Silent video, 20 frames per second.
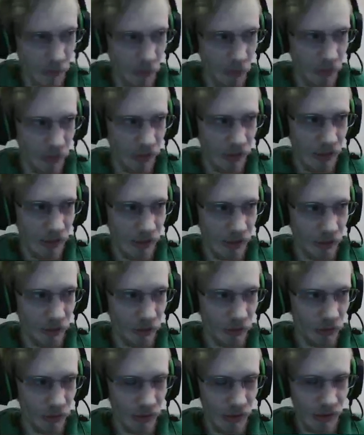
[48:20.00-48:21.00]
between
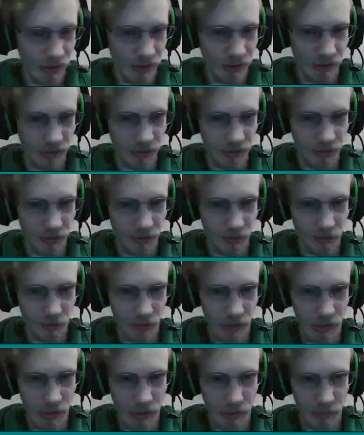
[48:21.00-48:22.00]
layers and
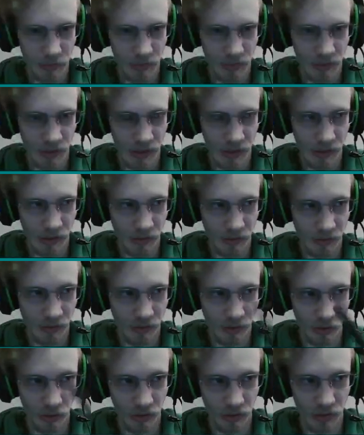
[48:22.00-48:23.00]
frames
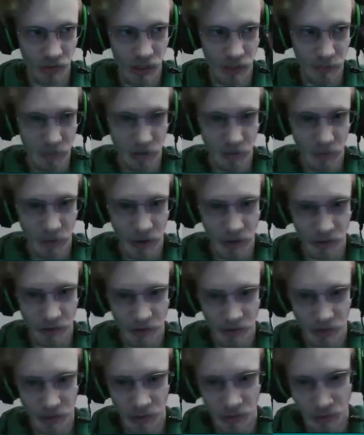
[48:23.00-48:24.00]
and just copying and
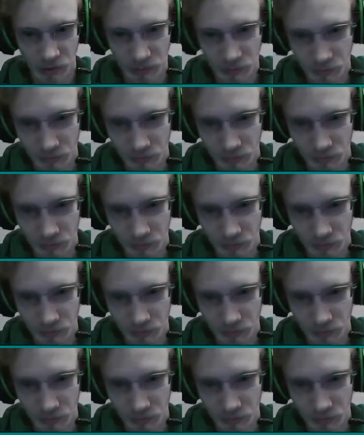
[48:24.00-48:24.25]
pasting